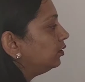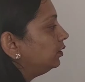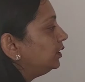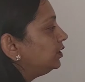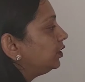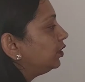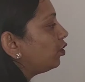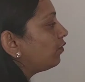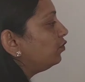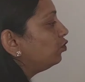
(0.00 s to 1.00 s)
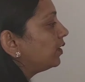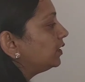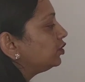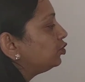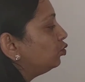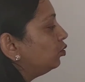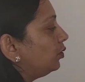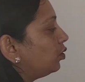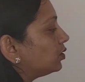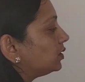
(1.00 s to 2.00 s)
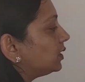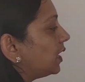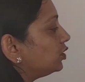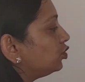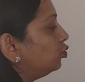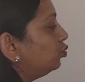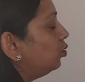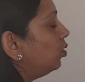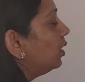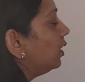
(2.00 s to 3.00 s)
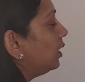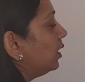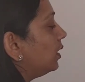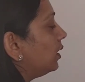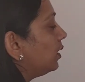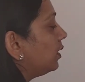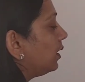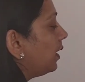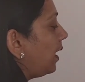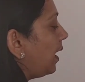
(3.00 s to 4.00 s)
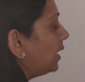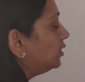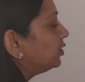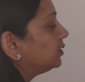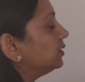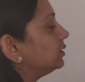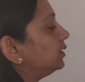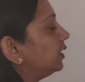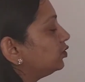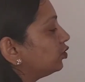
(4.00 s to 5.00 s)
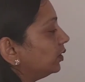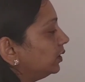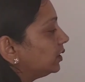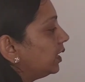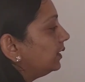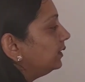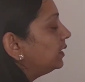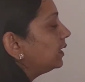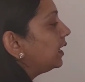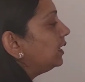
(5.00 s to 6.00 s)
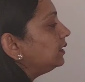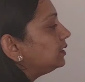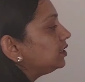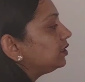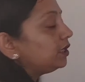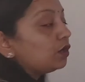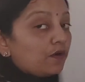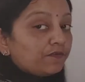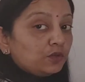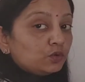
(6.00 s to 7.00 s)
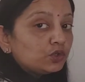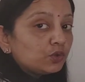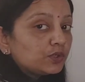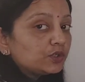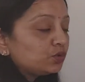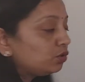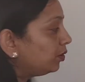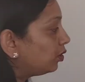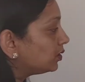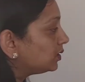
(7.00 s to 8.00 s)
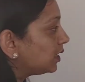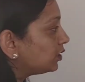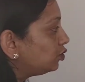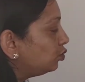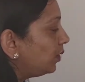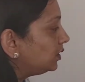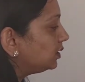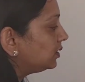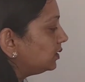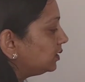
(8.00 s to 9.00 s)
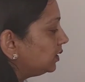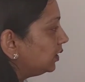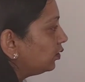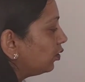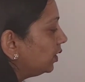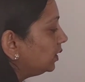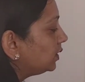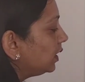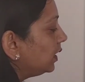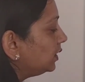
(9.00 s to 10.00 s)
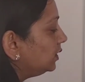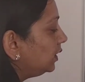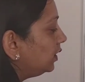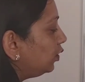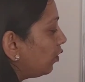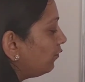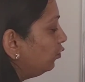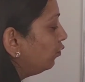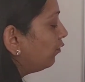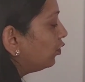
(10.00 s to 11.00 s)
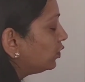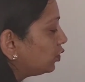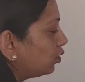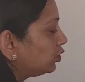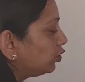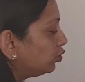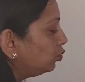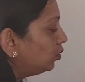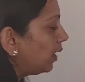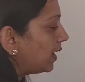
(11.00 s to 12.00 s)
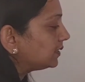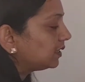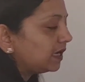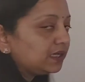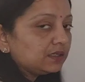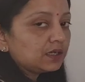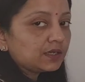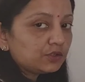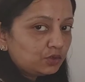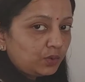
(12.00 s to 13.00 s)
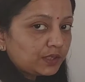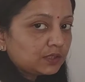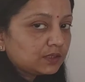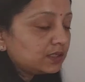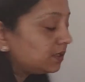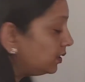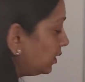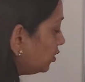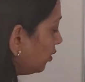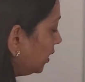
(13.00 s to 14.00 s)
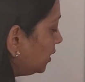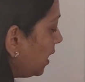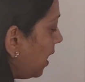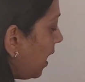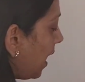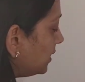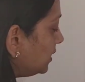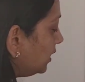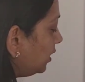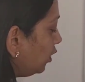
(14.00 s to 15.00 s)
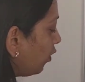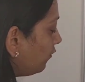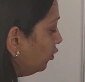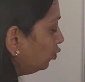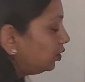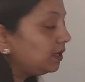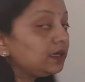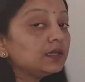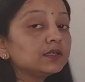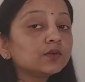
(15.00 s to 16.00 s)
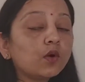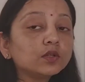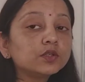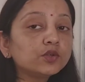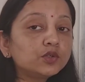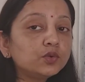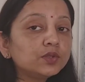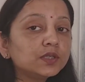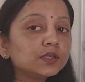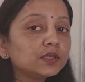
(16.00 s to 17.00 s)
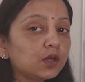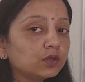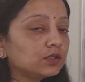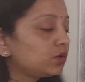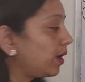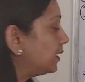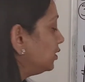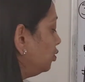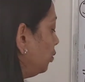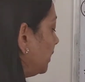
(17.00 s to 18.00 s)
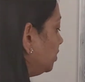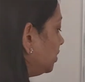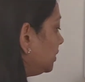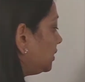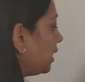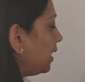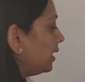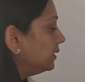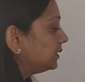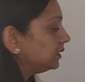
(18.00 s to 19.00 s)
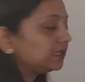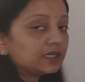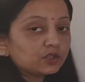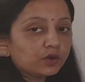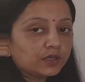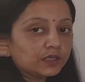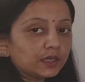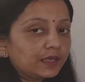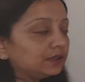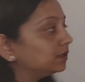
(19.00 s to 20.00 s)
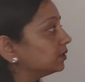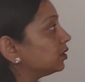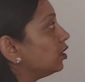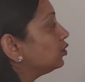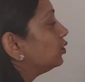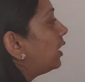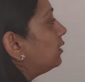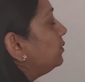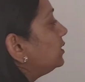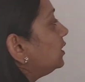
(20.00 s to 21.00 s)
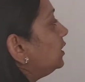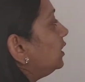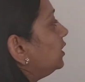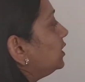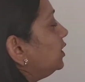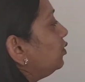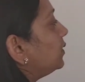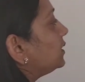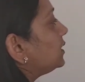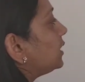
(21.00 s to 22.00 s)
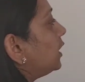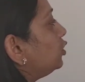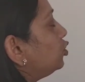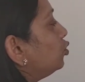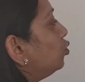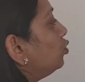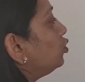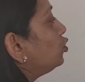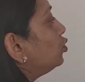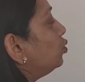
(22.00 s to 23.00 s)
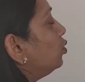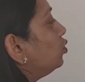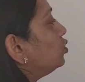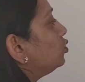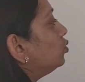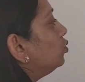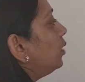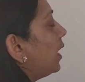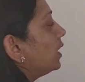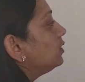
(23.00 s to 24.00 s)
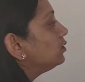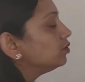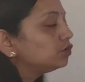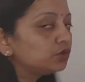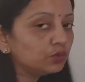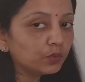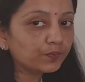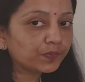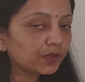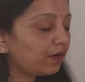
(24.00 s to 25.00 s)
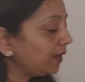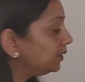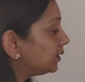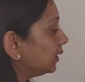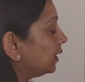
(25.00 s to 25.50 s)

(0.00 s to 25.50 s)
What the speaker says: The degree of U1 is 2 because it has 2 edges incident on it. Then again the degree of U2 is 2 because it has 2 edges incident on it. Degree of U4 is also 2 as again it has 2 edges incident on it. And degree of U3 is also 2 since it also has 2 edges incident on it like this. So that means the degree sequence is like 2, 2, 2 and 2, right?